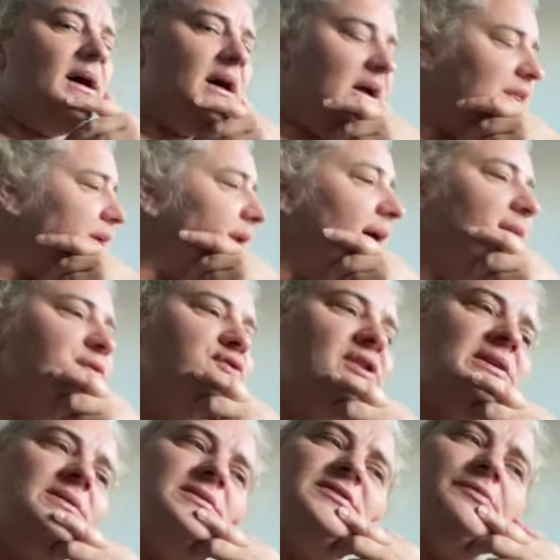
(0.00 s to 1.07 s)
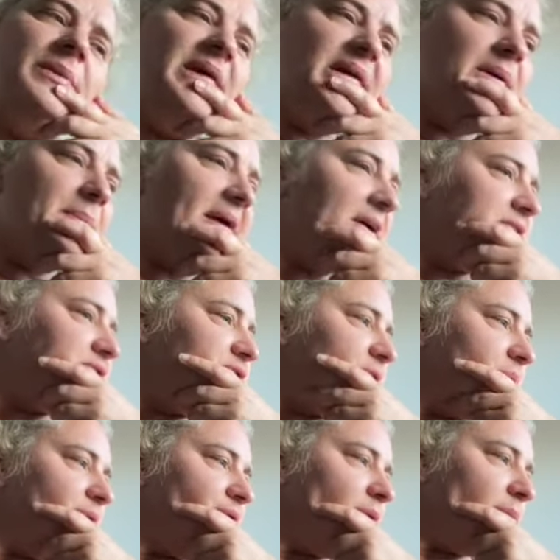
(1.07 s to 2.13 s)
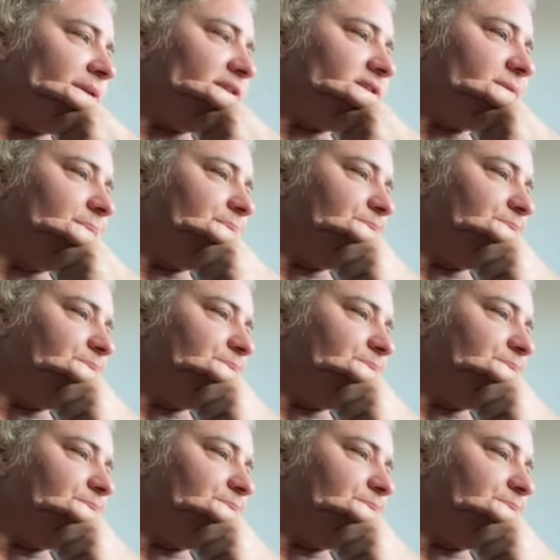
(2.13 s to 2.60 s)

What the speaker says: The life struggles of being about to do a performance.